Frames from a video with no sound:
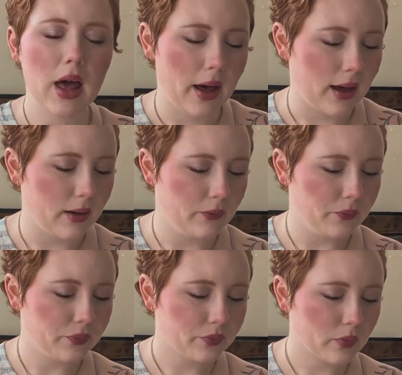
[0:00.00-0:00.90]

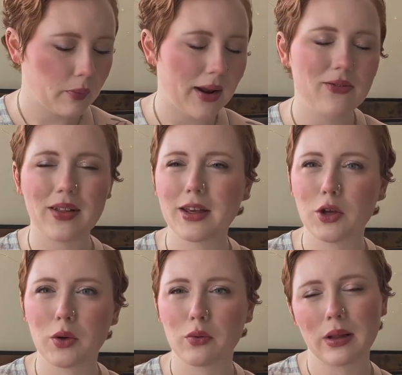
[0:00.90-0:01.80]
But I feel like you
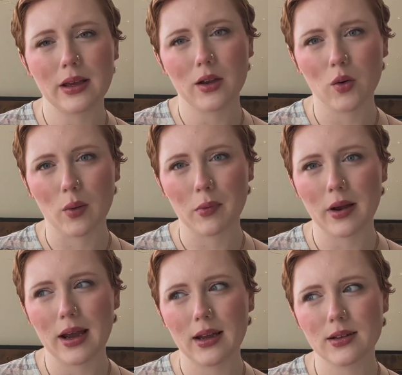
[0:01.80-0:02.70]
could really
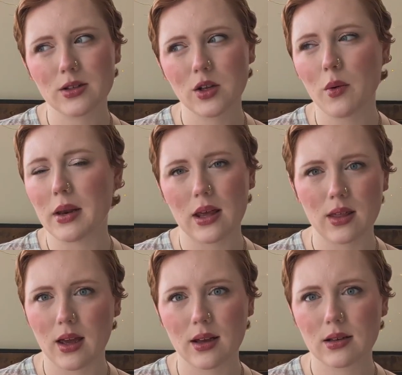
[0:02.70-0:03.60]
incorporate so many
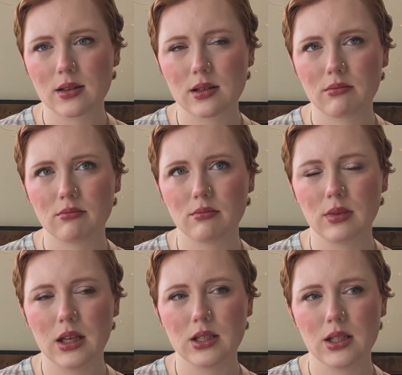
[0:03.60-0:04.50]
things
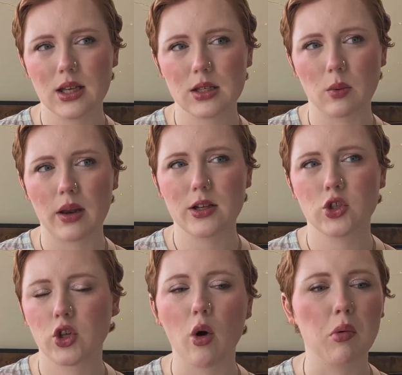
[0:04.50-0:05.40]
into this one. It's
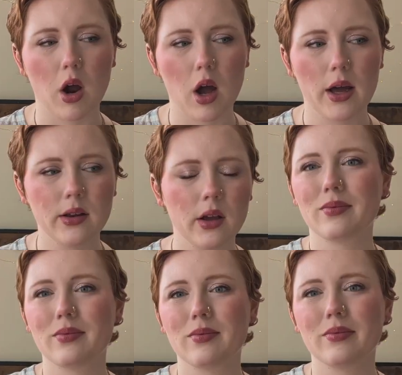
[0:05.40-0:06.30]
so broad.
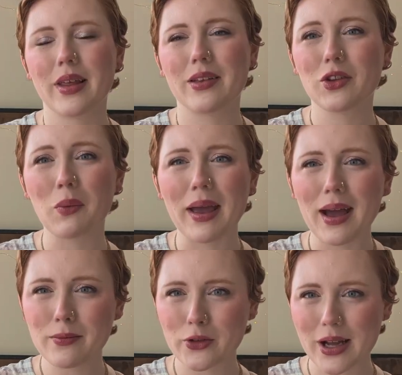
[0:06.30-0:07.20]
Like the way
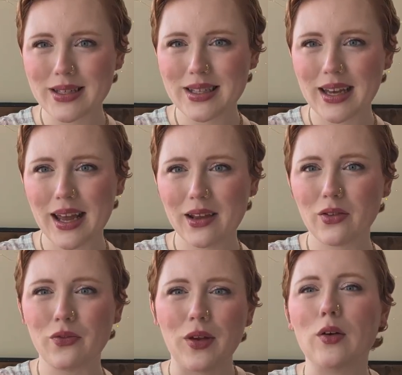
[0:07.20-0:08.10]
I'm dressed today
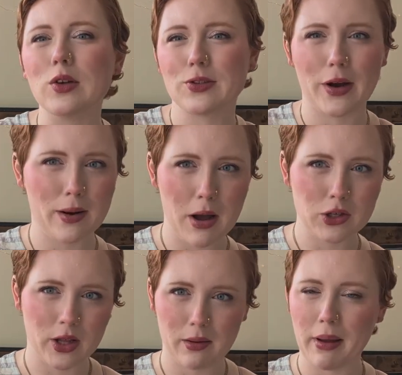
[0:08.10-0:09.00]
feels very
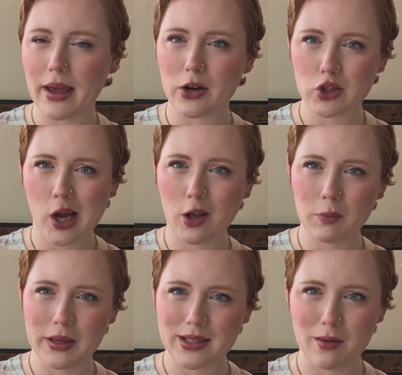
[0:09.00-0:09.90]
much like my inner child
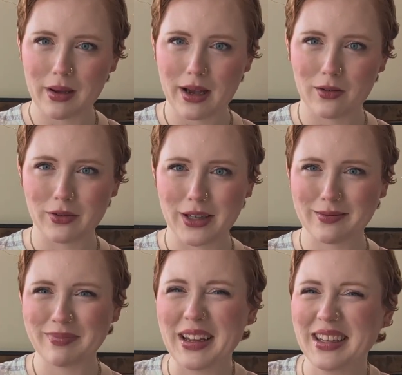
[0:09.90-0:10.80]
picked out my
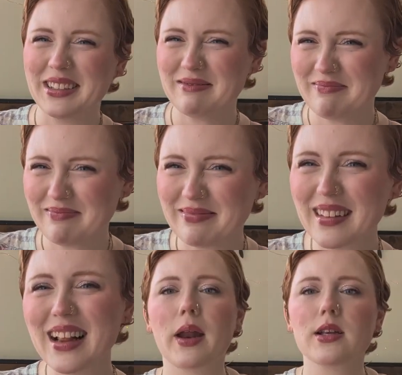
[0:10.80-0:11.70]
outfit.
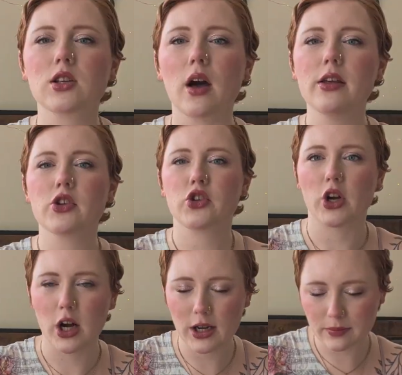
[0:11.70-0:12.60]
When I saw this
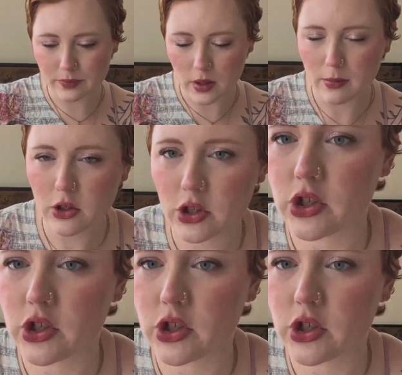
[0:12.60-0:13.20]
shirt, let me just